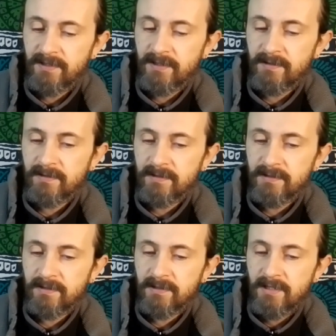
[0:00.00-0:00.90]
You know,
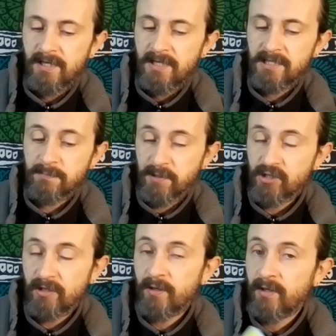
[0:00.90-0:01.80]

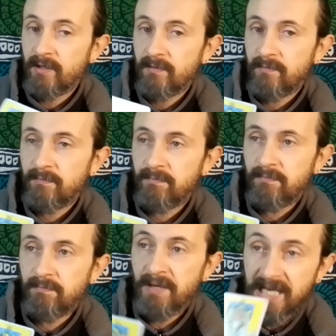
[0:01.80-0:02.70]
especially
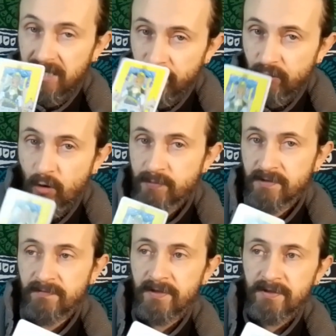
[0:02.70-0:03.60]
being in your
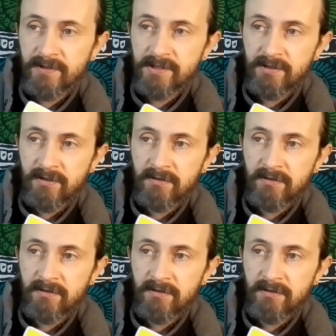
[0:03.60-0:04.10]
hopes and fears,